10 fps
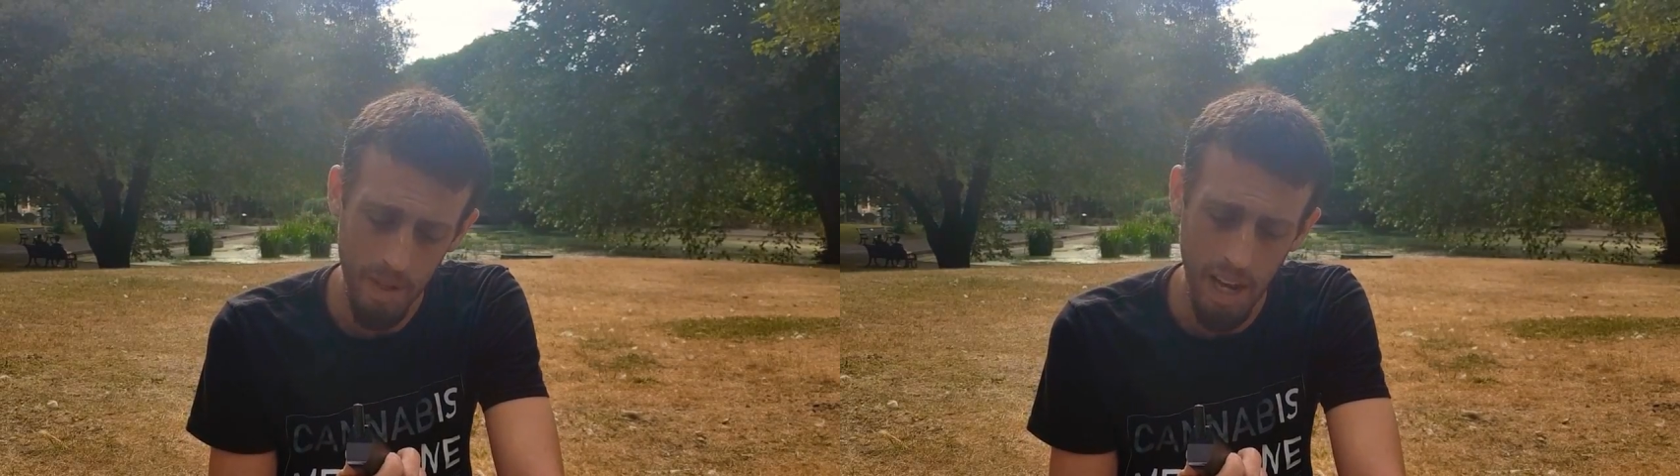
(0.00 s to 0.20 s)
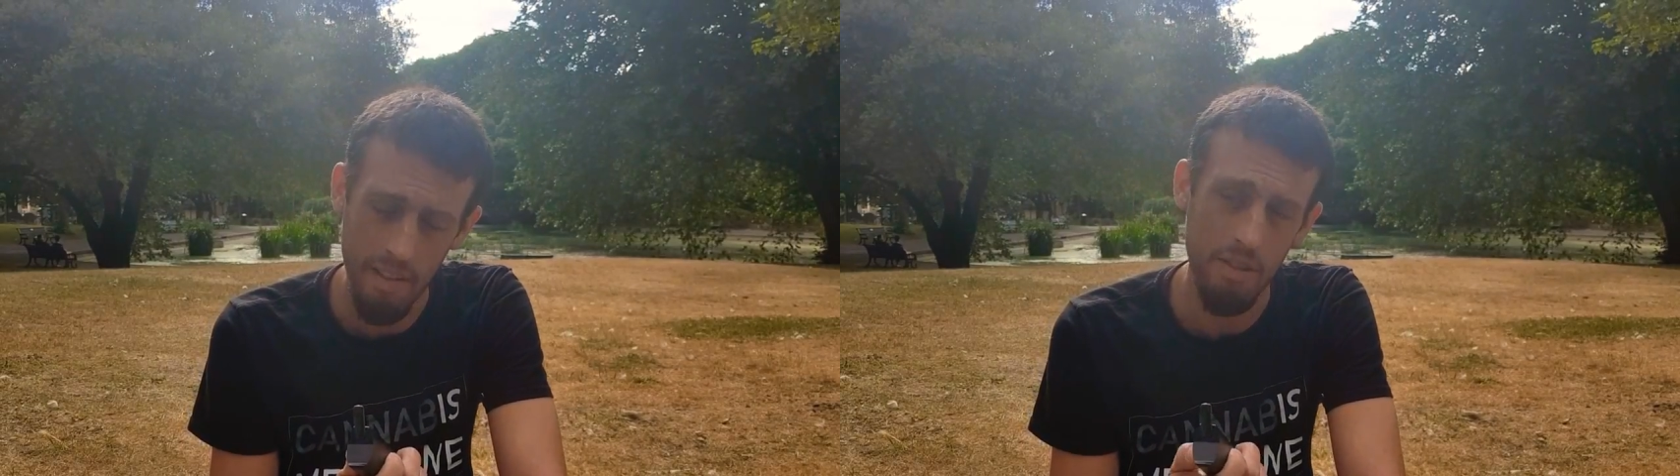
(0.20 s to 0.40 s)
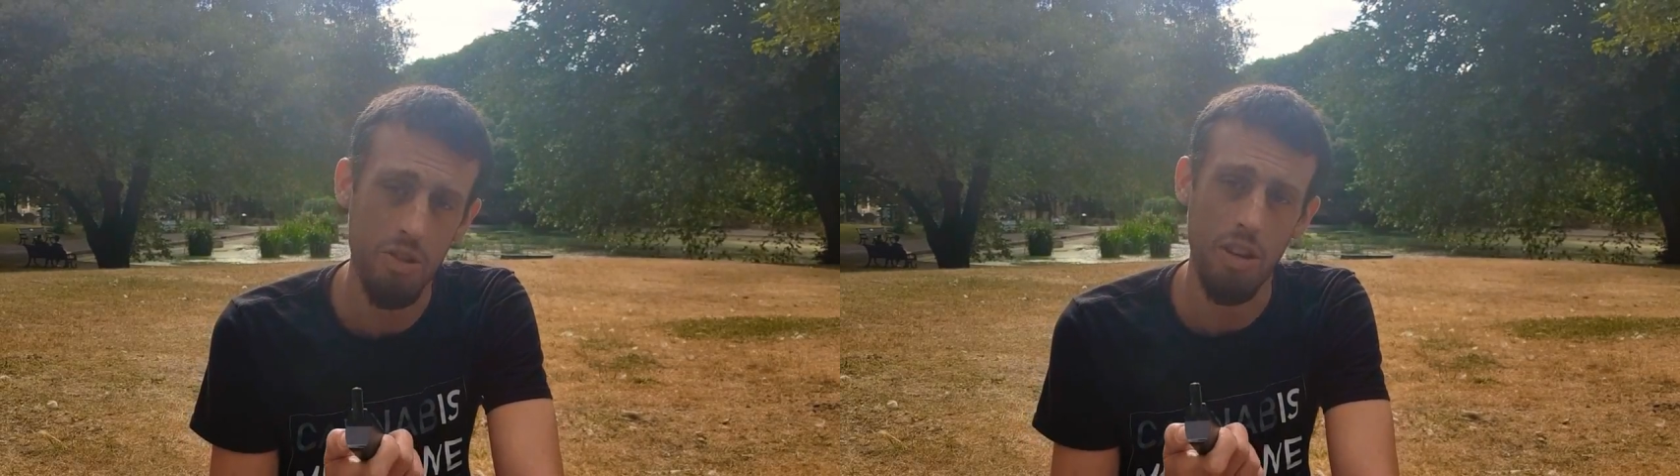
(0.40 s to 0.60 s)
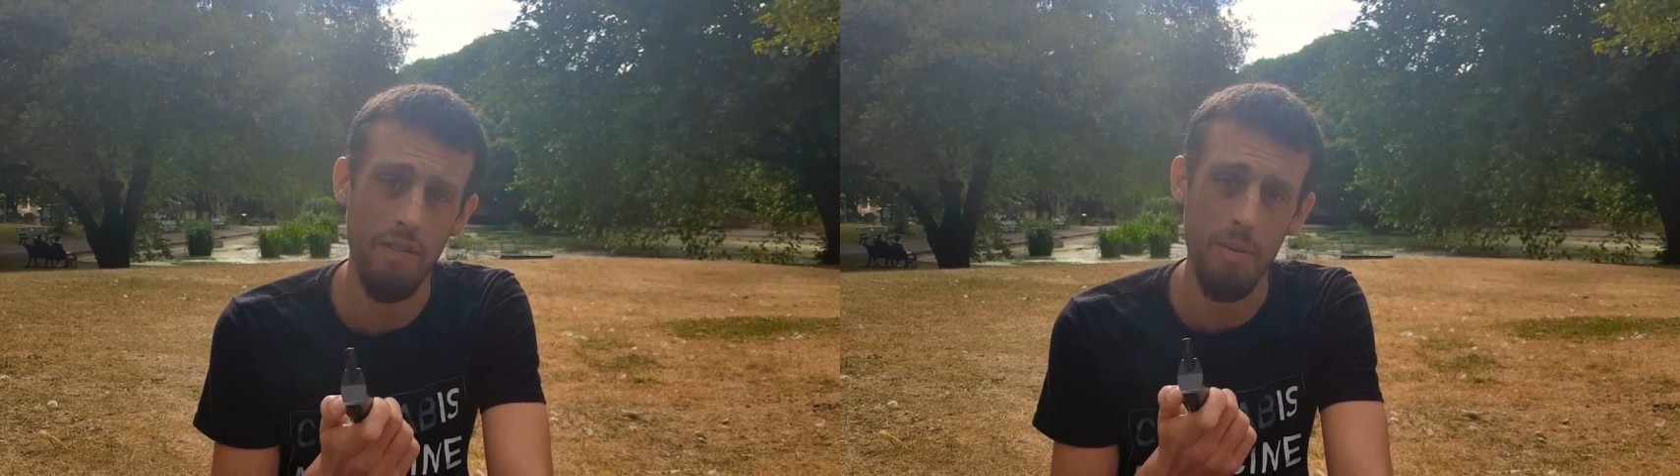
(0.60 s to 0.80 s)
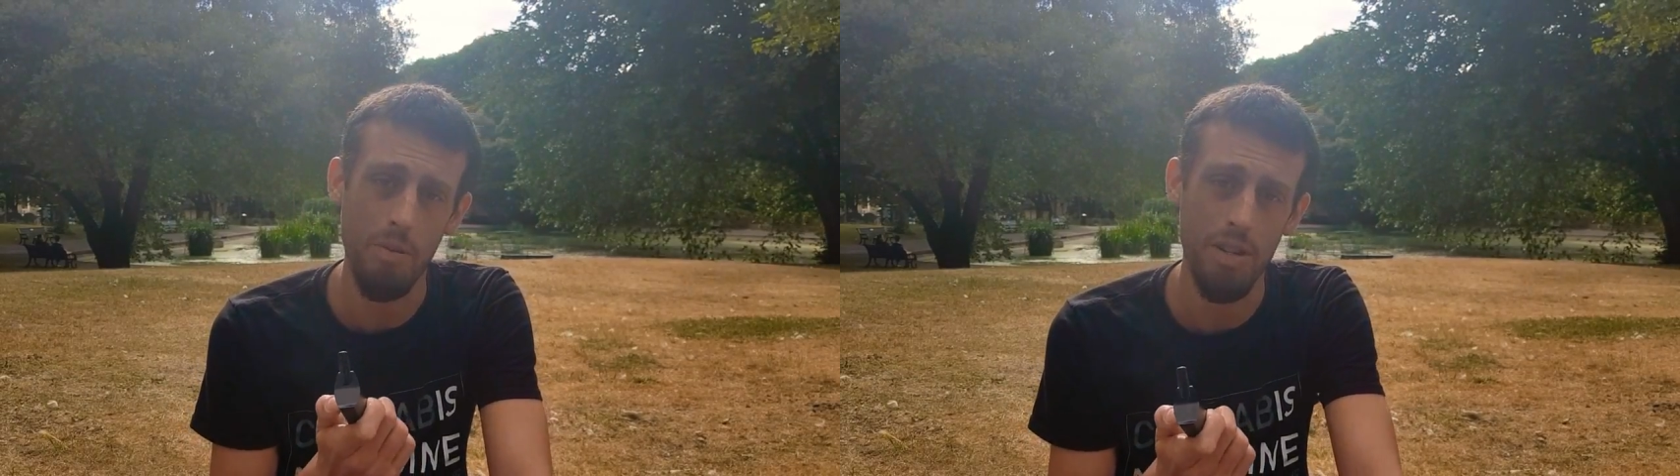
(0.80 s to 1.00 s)
I have tried
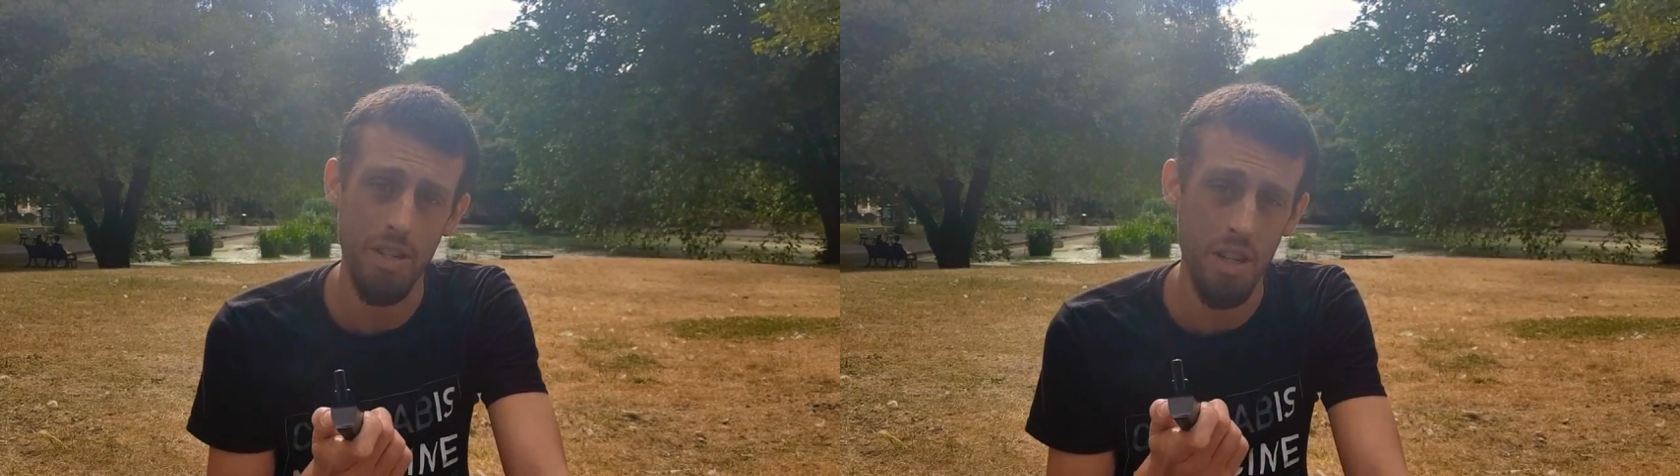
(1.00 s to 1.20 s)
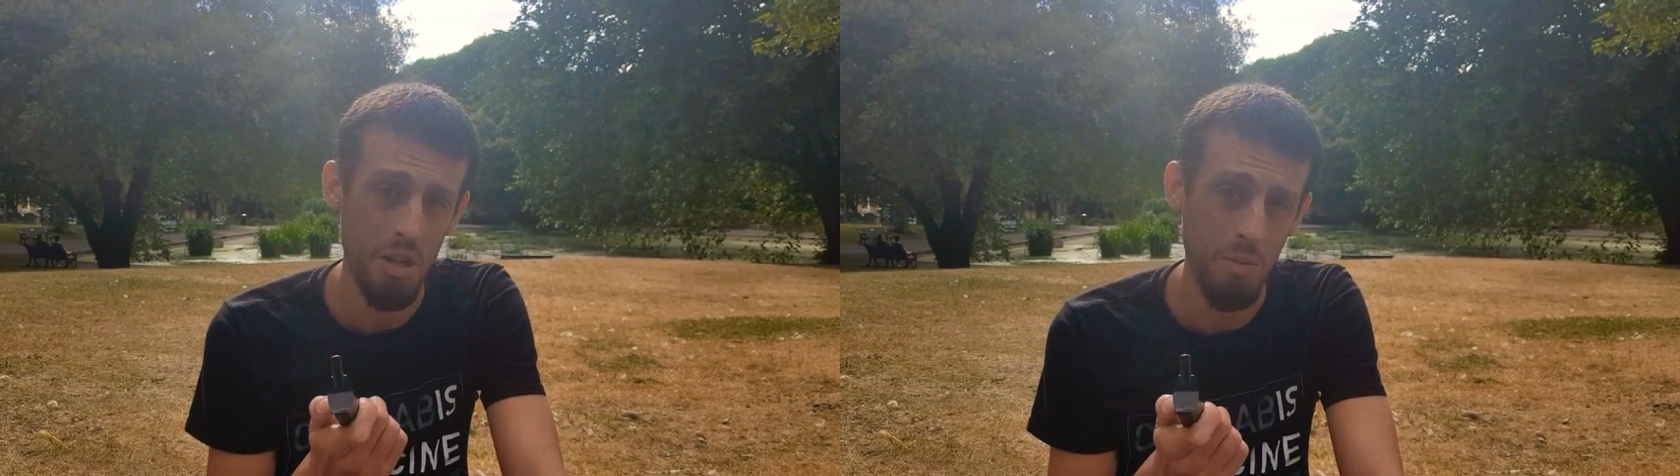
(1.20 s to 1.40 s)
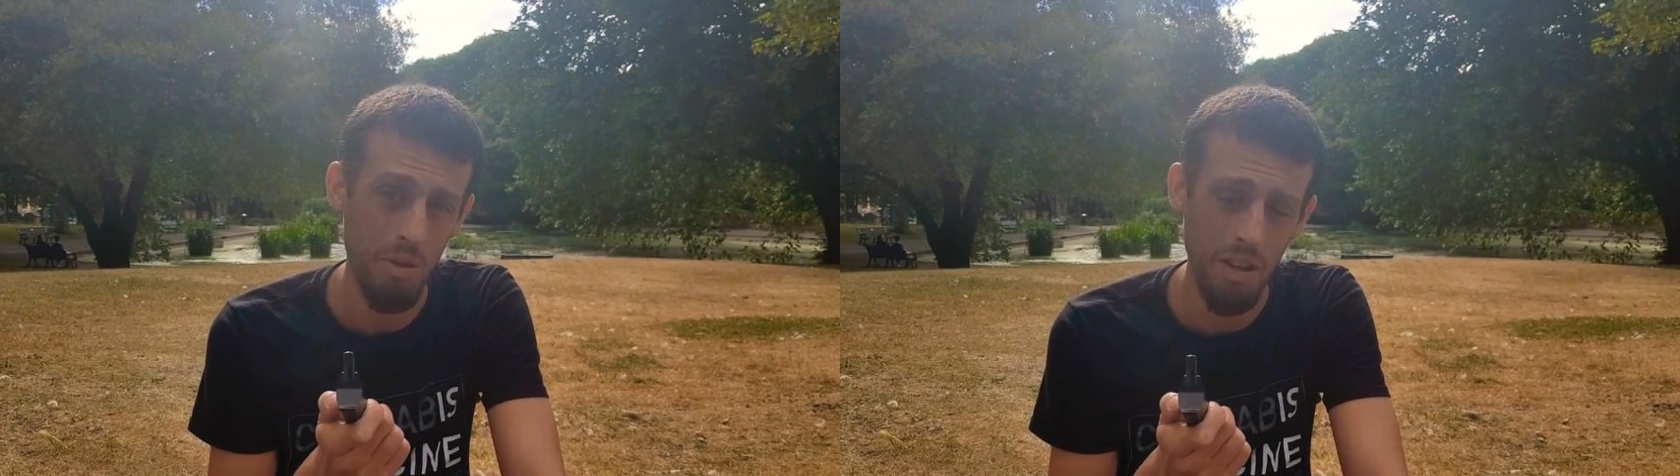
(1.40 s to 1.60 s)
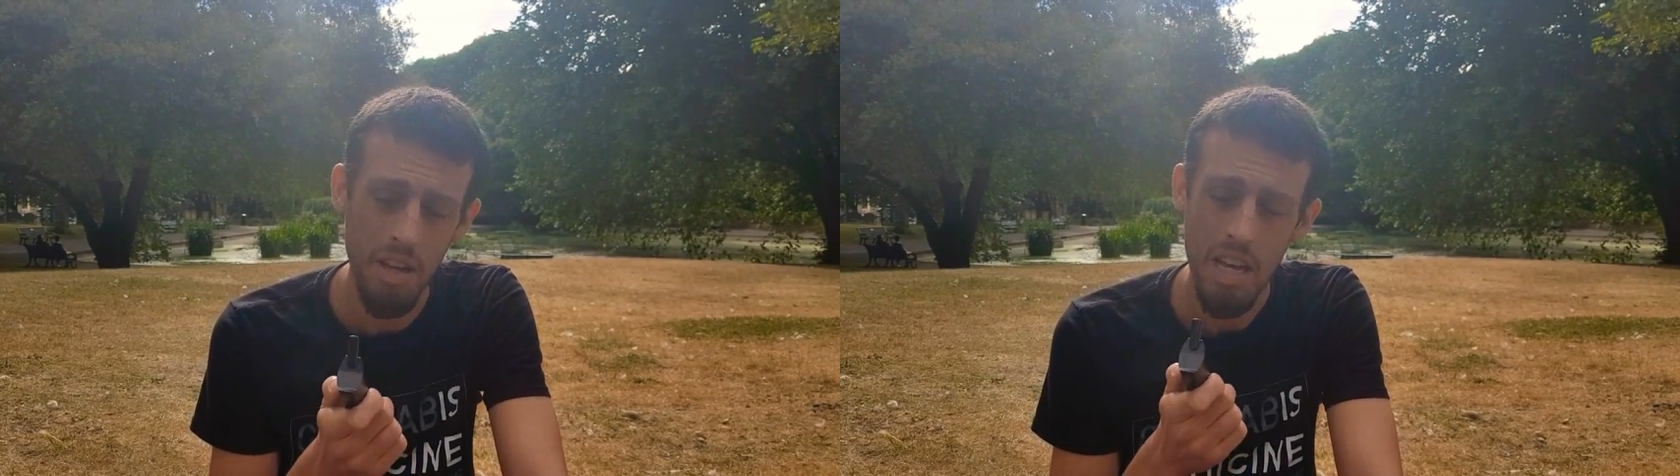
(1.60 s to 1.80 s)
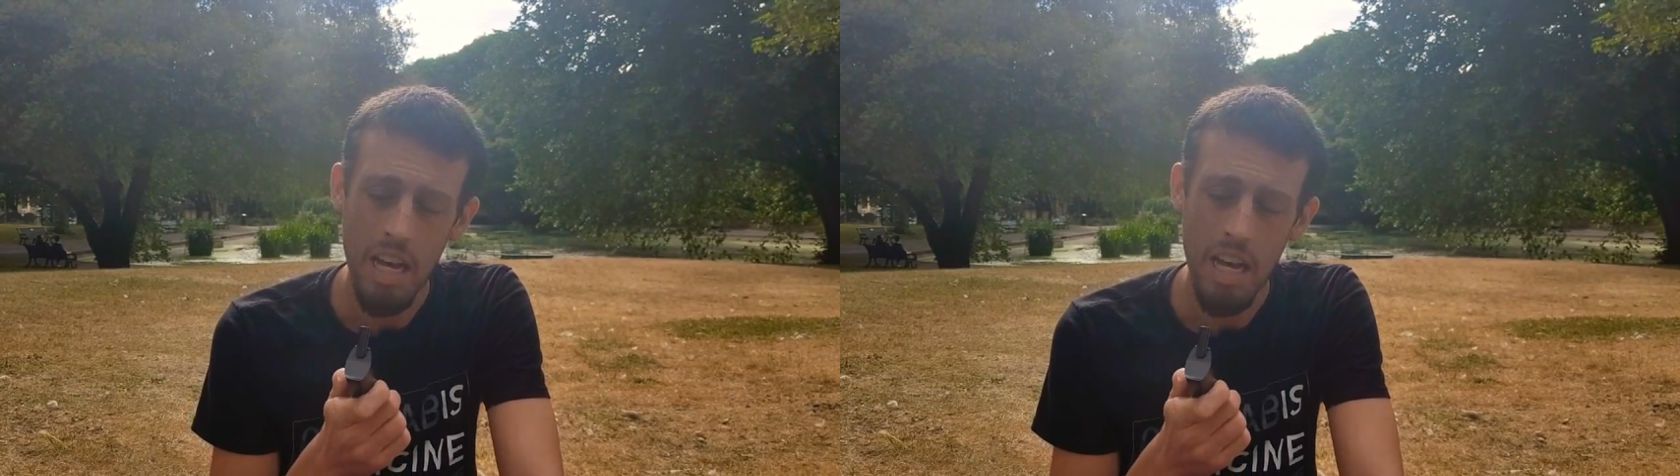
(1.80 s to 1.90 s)
vaporizers that are smoother,